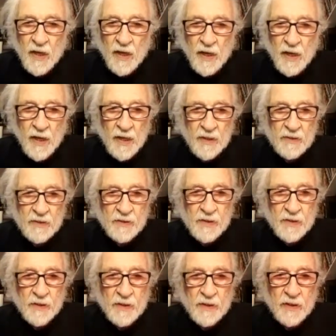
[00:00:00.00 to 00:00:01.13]
and
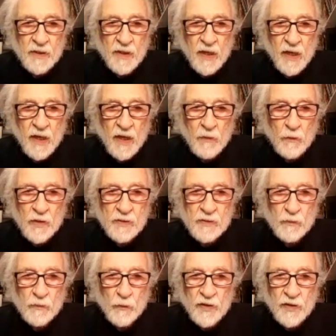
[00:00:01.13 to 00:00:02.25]
I went
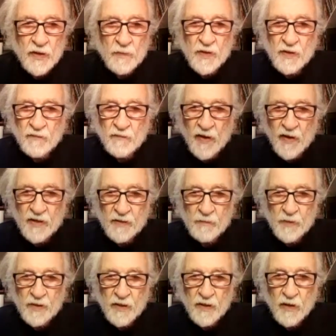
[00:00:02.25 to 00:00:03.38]
with him. He invited me
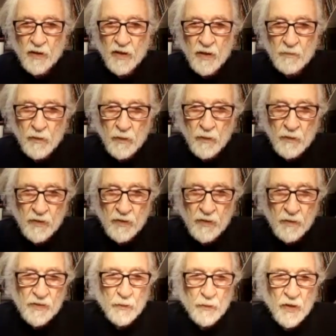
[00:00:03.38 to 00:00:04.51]
to come along with him and
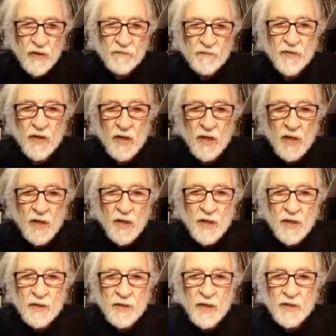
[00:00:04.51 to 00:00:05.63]
his wife,
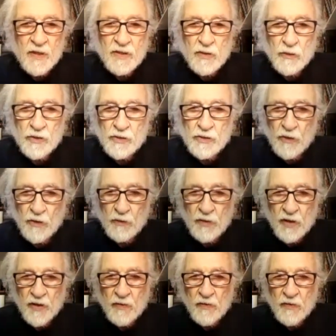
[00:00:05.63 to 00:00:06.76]
and I saw Joe
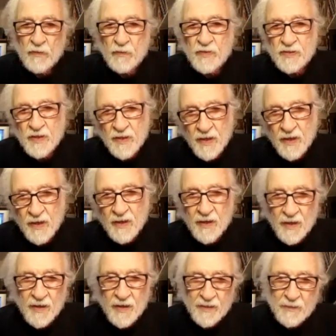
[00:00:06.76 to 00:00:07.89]
there, and we said, "Hi, how
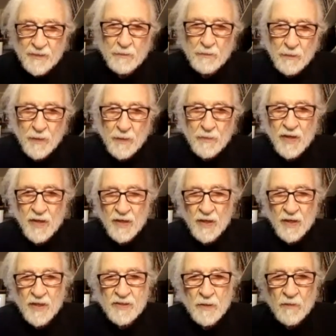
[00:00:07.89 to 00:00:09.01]
you doing?" Blah blah blah. And I
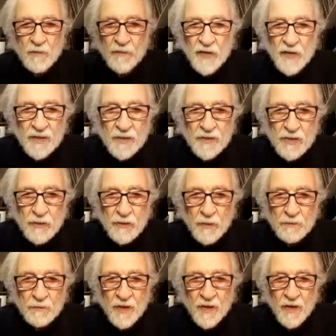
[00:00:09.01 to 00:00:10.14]
asked him if he had the script
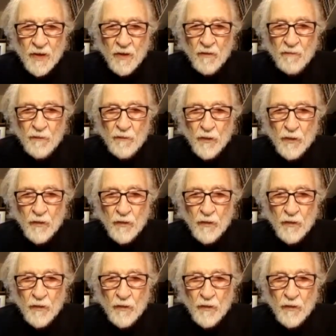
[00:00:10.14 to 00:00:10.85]
for